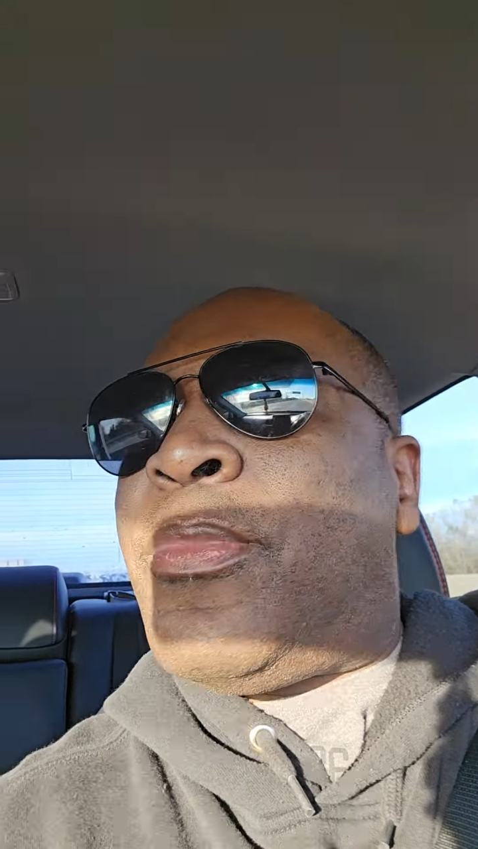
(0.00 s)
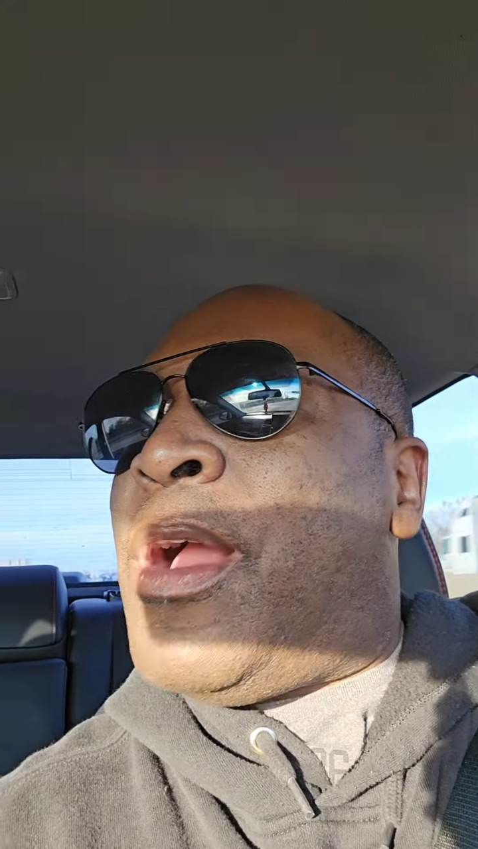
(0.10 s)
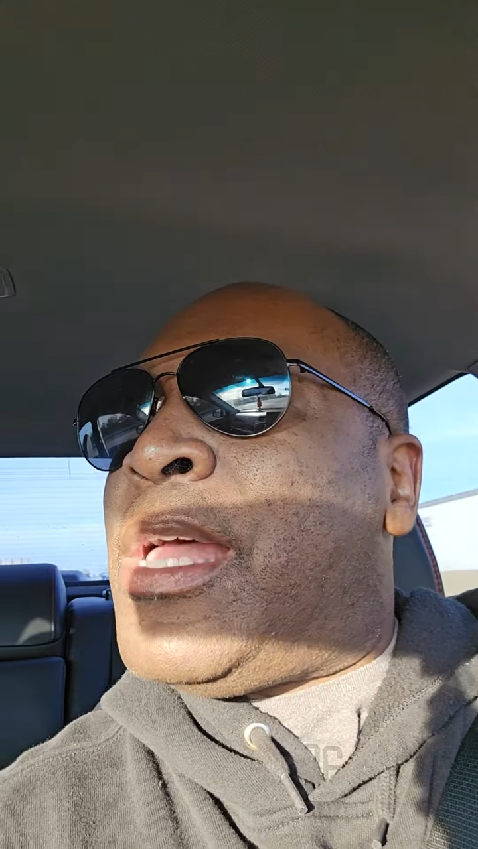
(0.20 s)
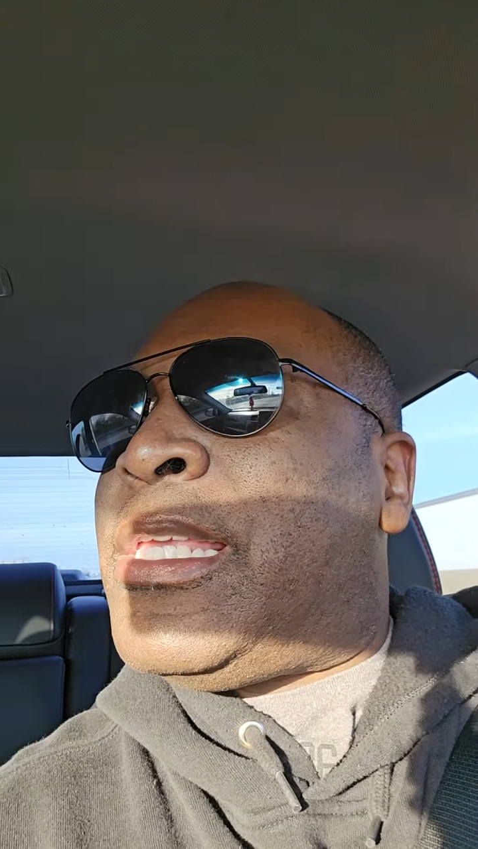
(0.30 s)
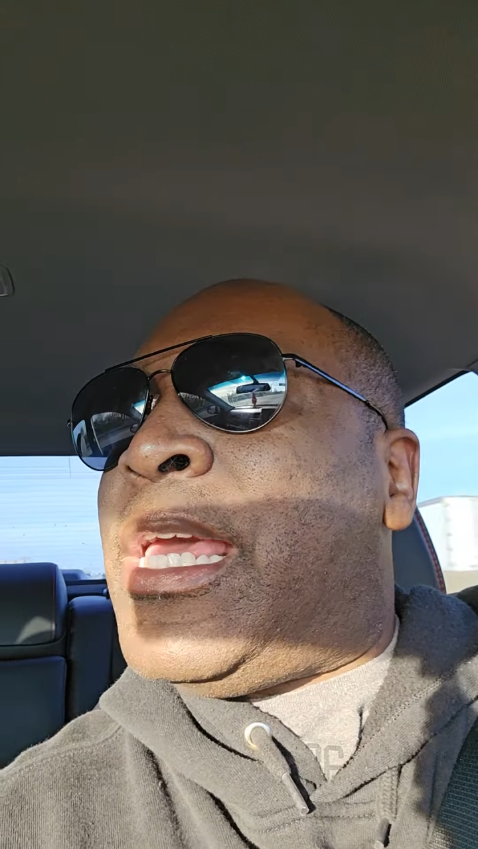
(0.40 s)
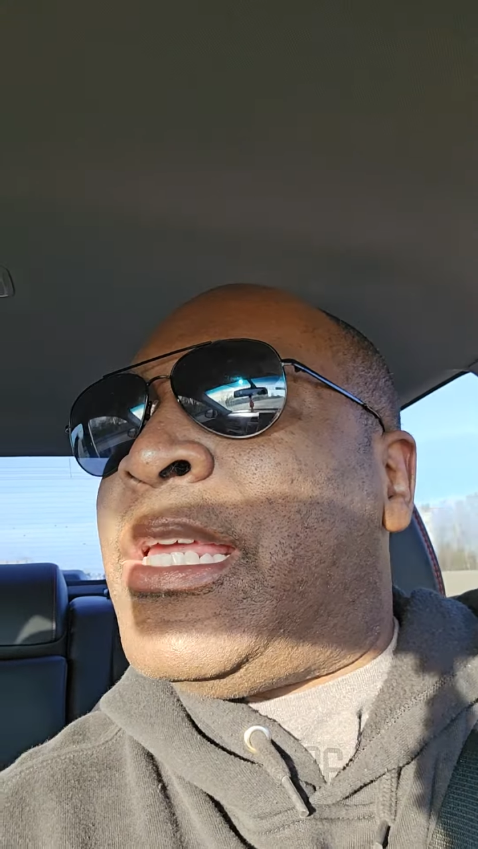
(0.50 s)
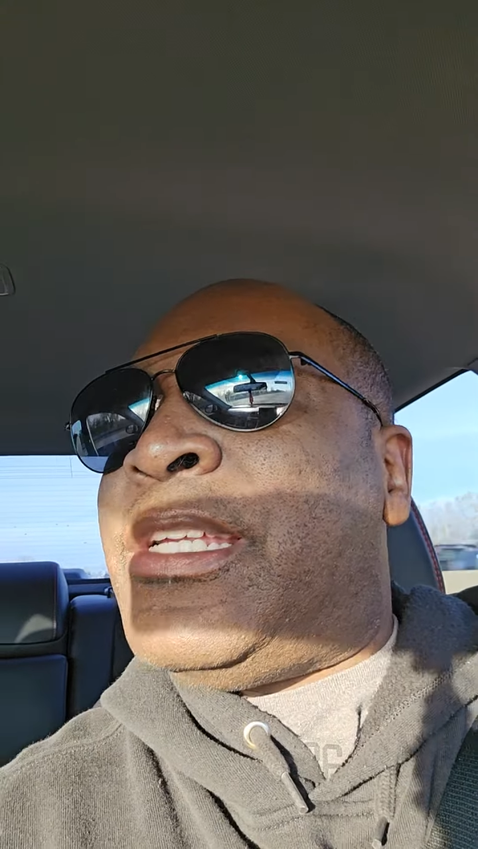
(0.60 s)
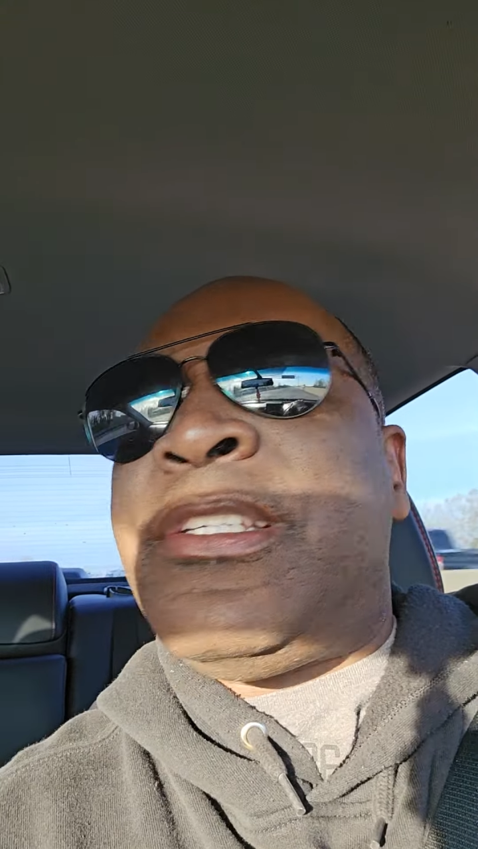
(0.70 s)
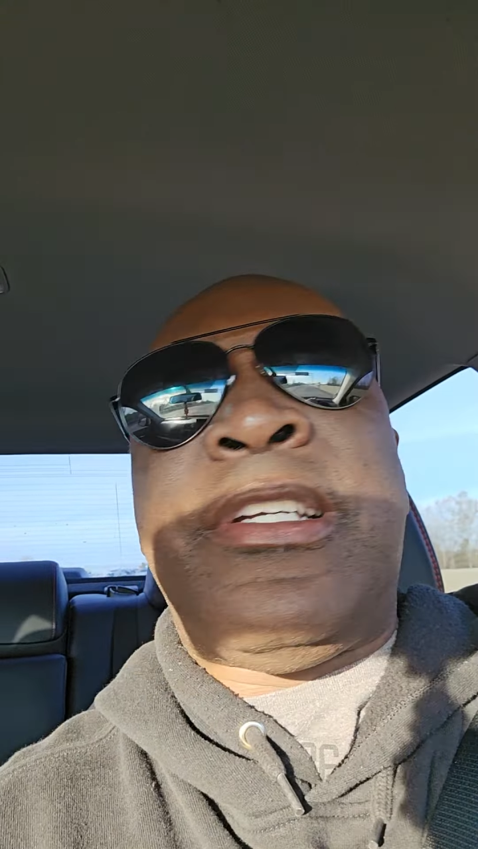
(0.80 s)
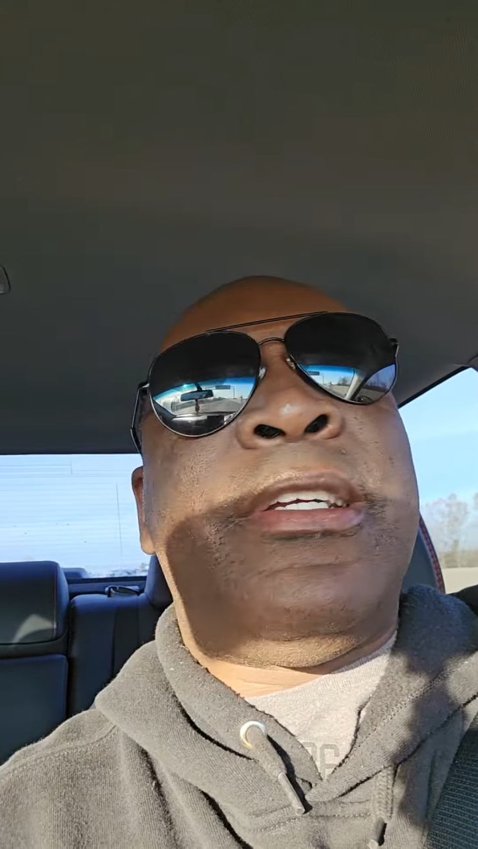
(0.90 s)
Prior to that
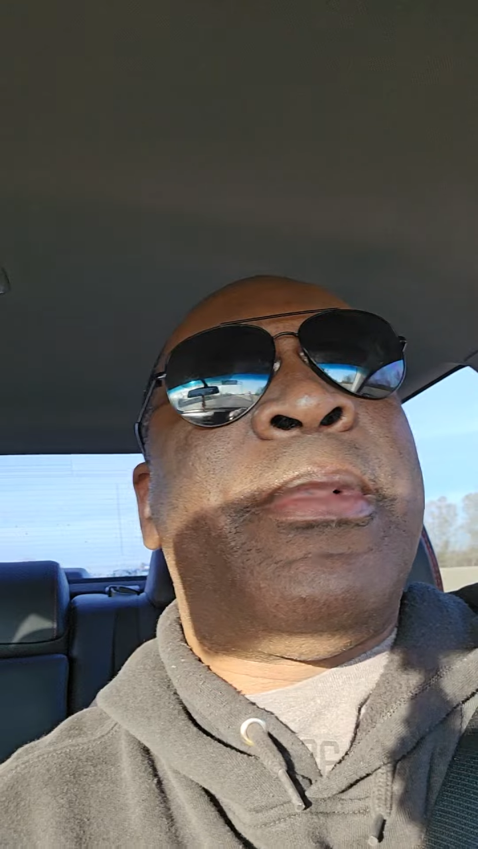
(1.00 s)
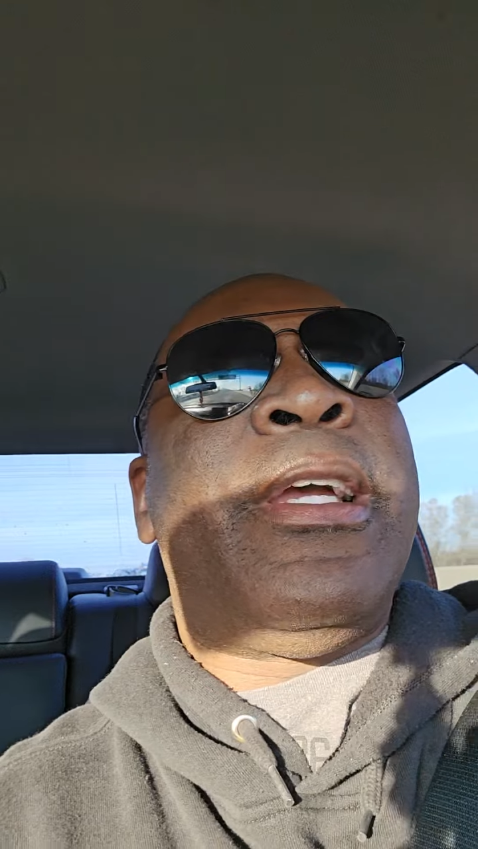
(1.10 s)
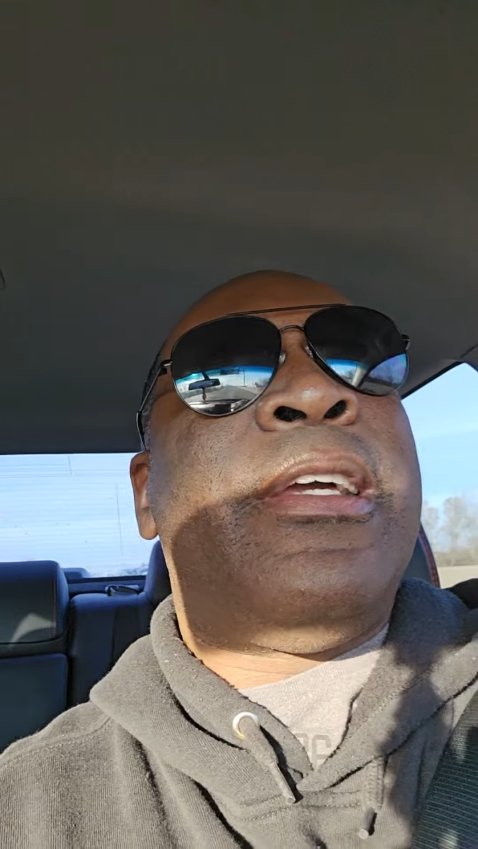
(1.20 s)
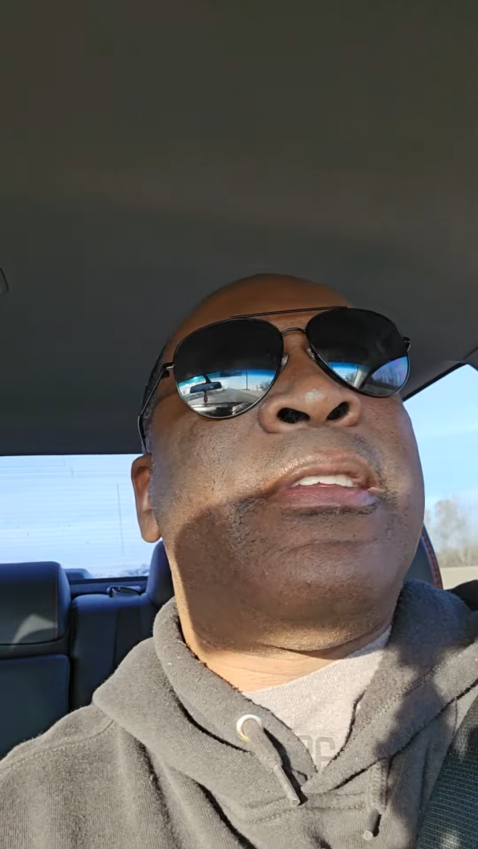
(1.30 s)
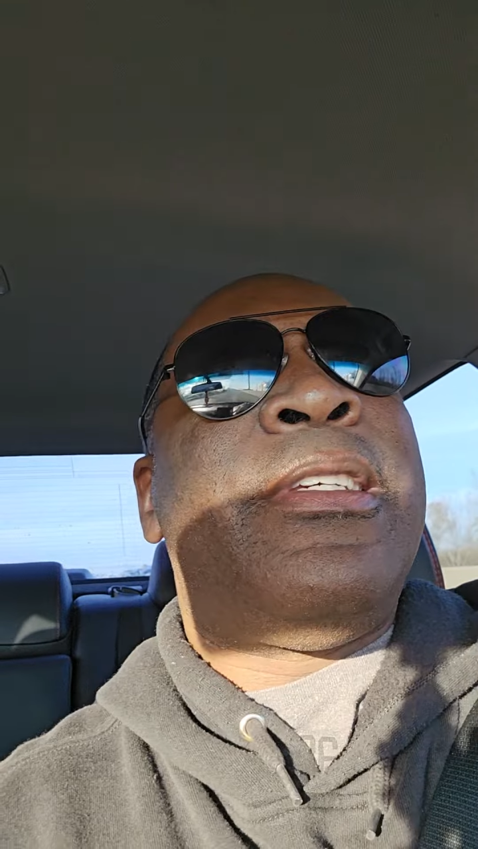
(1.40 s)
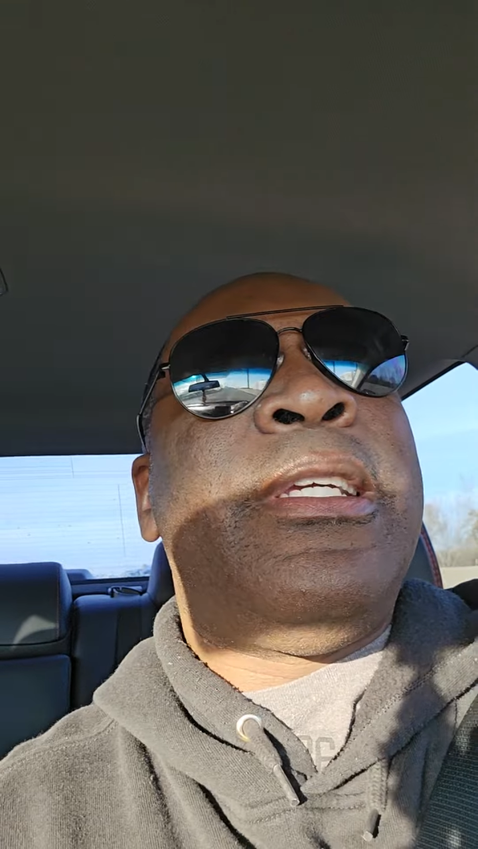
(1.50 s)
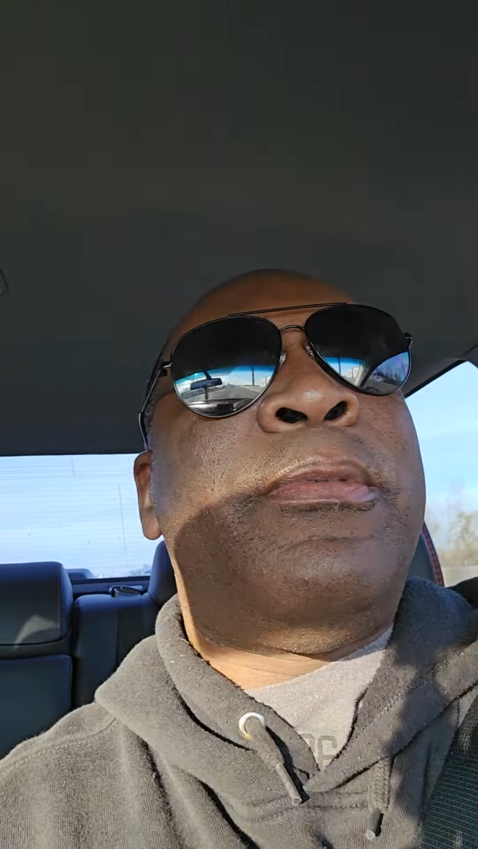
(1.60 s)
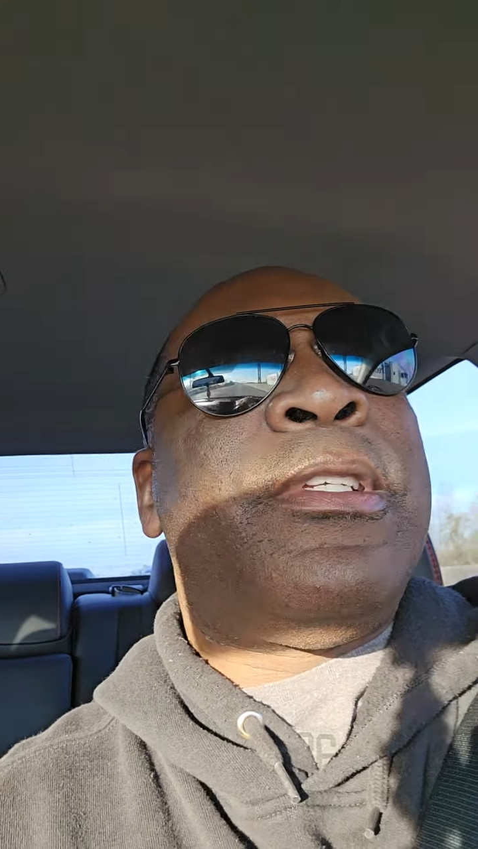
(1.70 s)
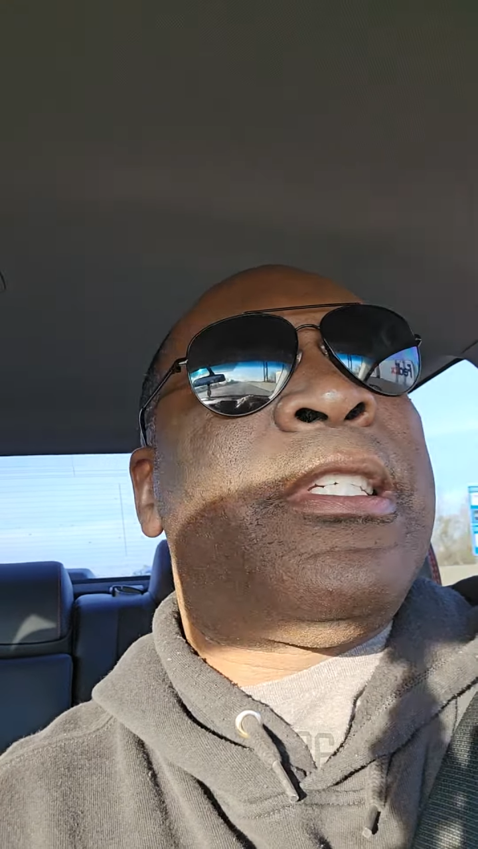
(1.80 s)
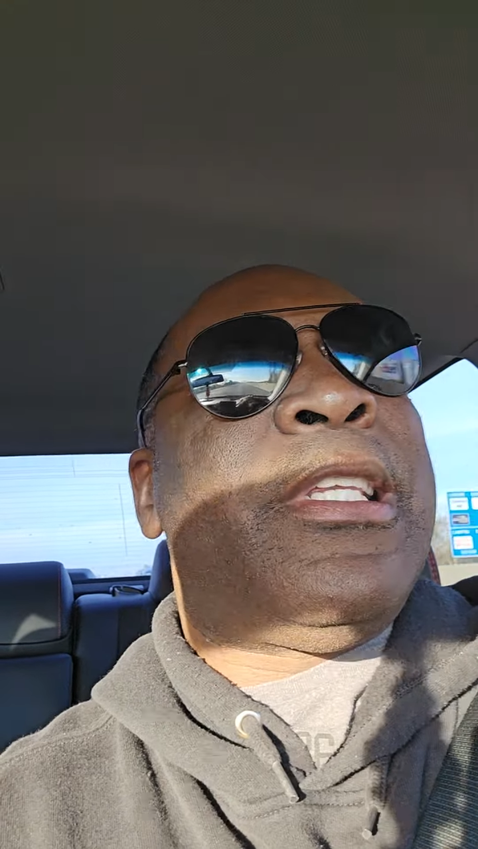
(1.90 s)
injury, man, he
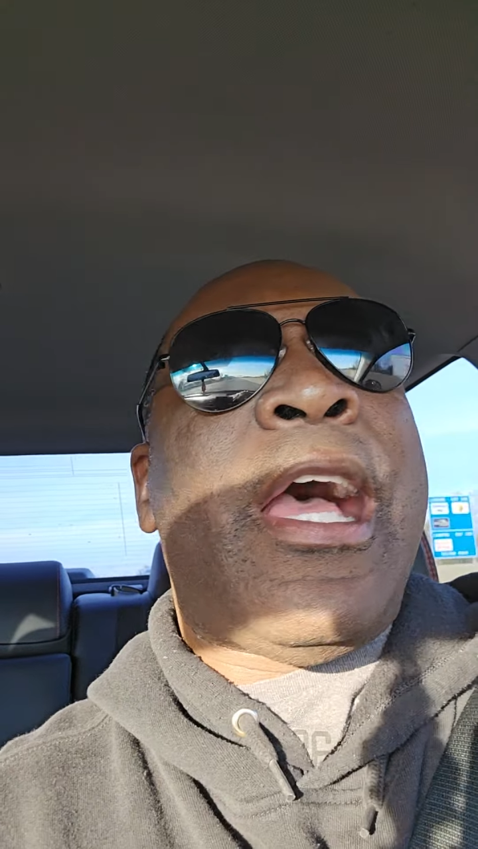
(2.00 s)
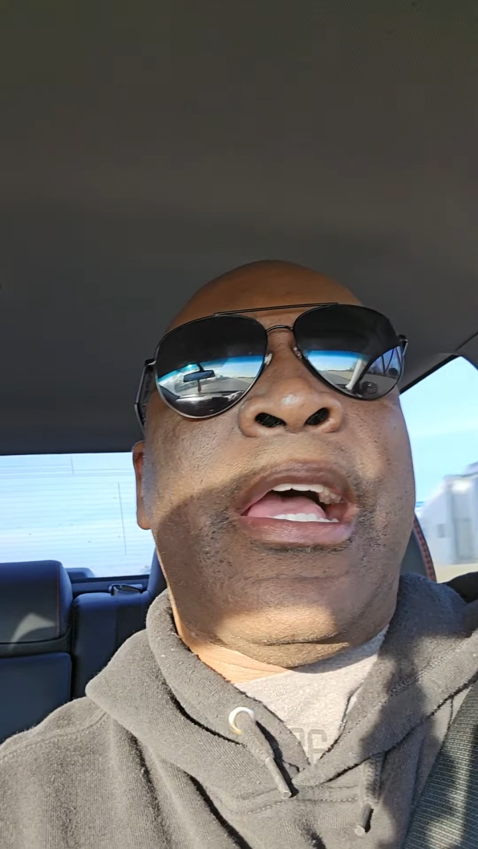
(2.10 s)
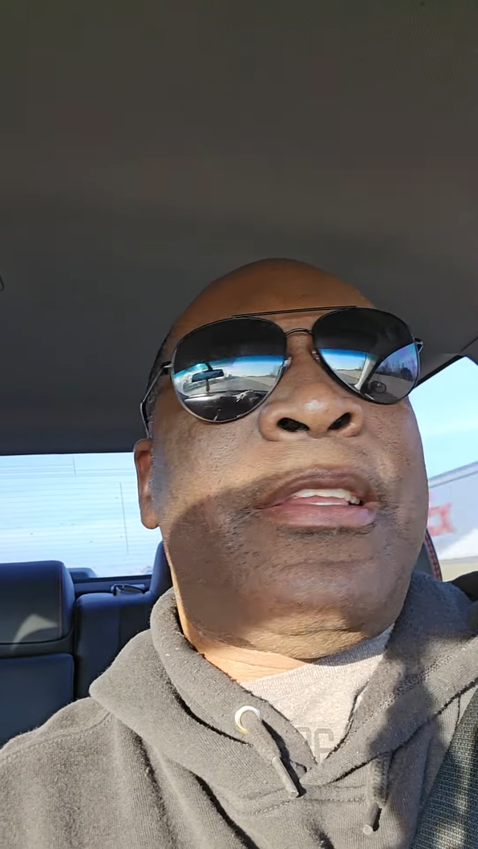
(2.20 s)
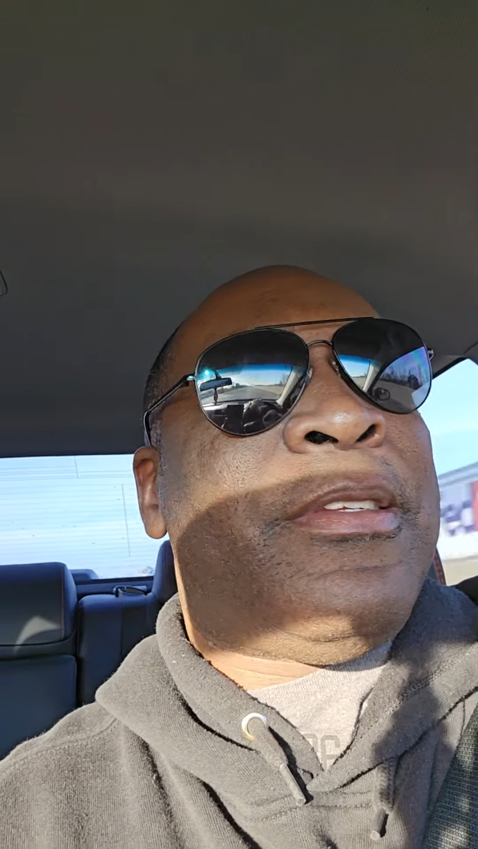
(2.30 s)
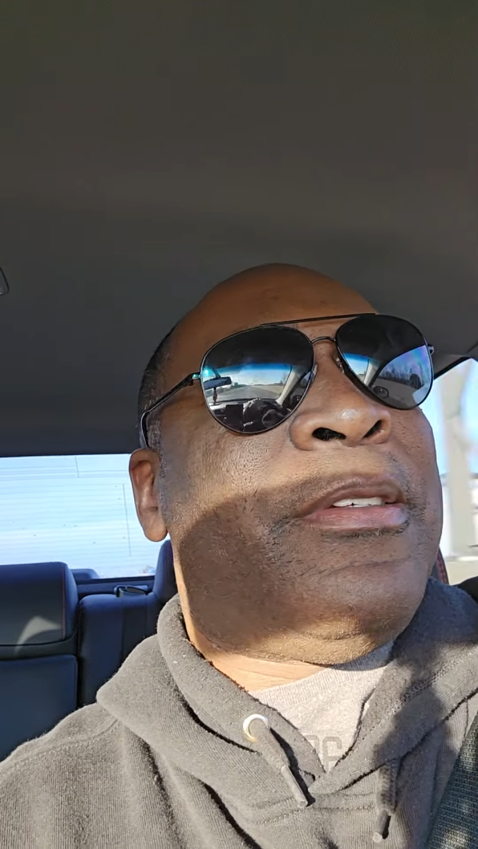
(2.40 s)
was not.